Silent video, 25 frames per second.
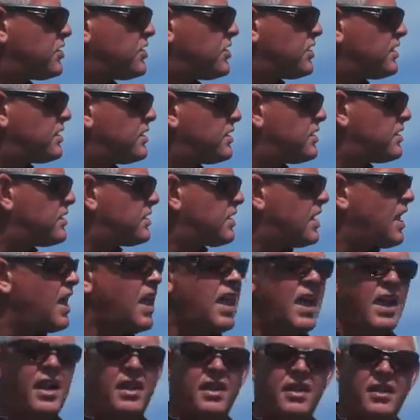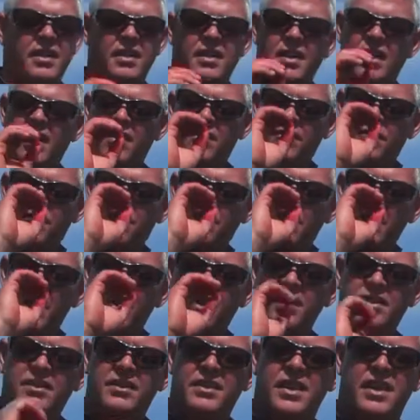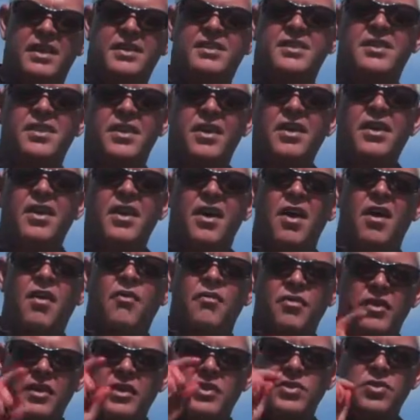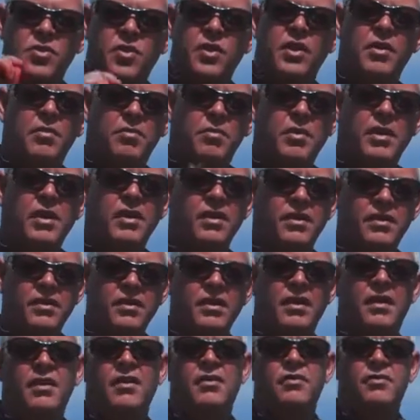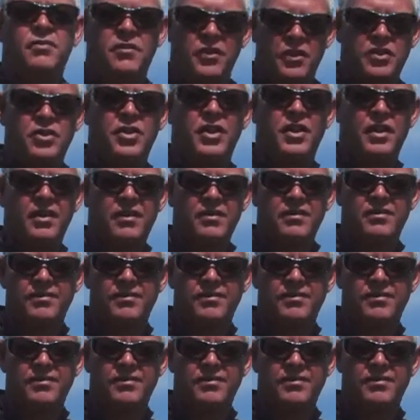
just added that final touch of enjoyable fishing.